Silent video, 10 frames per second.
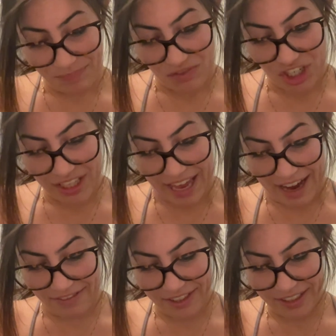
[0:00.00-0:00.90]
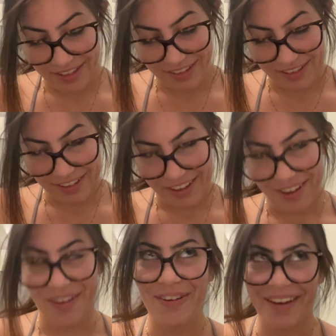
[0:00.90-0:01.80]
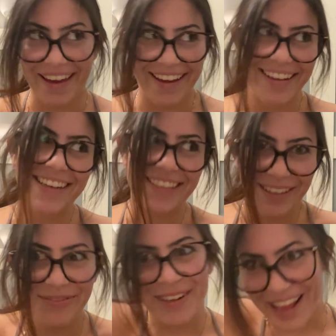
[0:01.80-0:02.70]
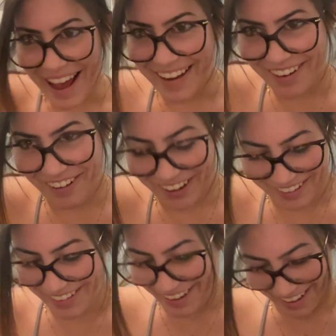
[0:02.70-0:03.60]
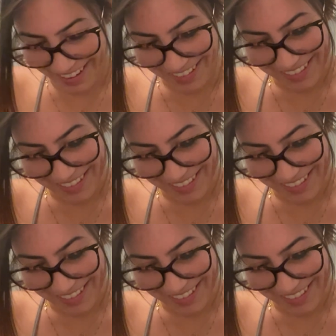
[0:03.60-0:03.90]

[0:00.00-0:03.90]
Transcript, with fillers: She laughed. Okay, except for that, you're a good guy.